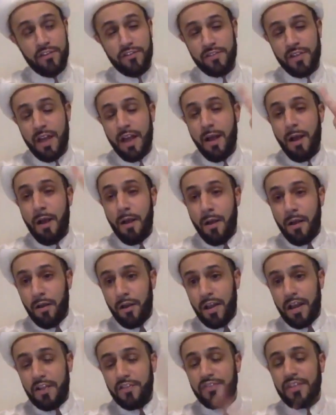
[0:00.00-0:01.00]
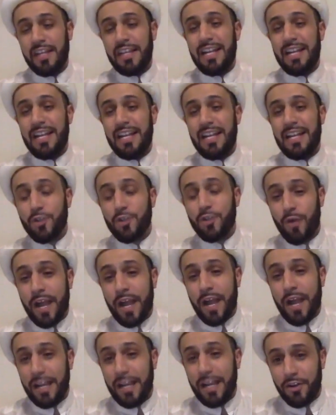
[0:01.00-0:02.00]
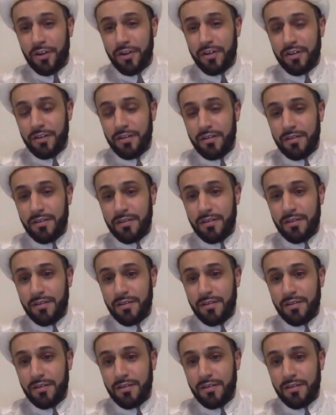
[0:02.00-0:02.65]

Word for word: is is going is greater